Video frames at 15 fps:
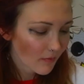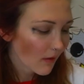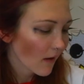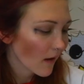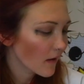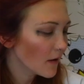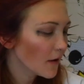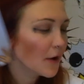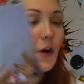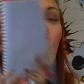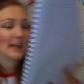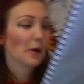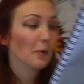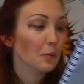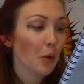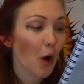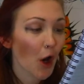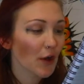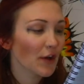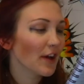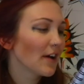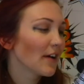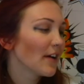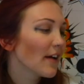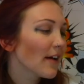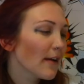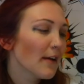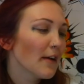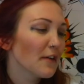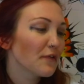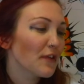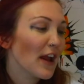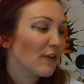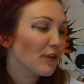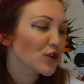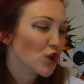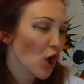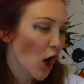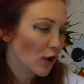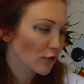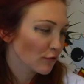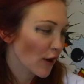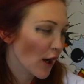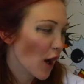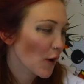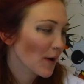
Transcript: Number 21, favourite genre.